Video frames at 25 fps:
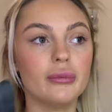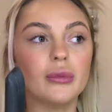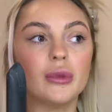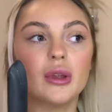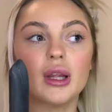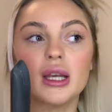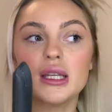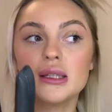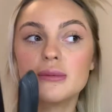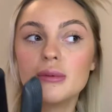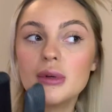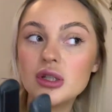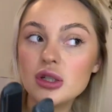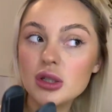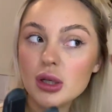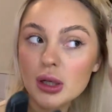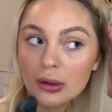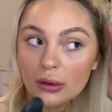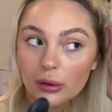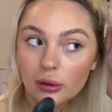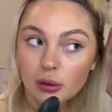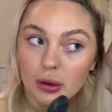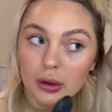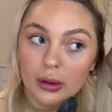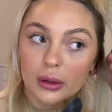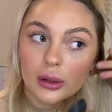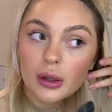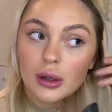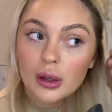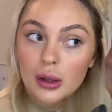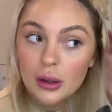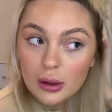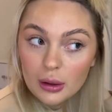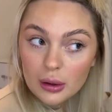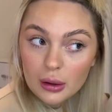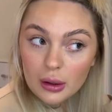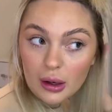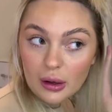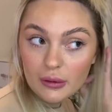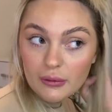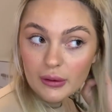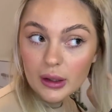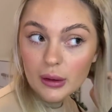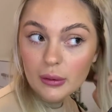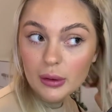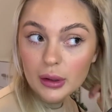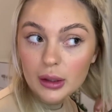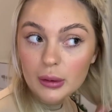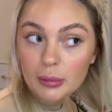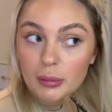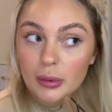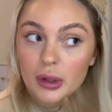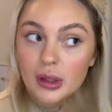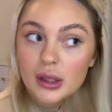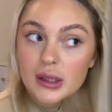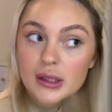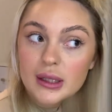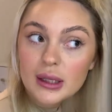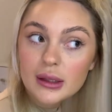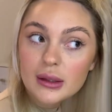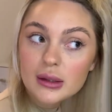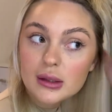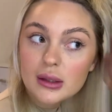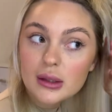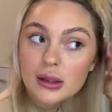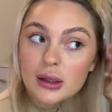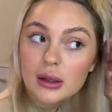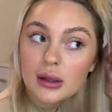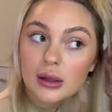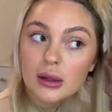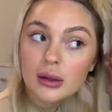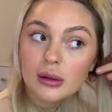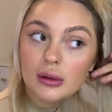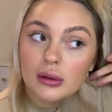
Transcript: that's my straightener on. I think I'm going to put this into,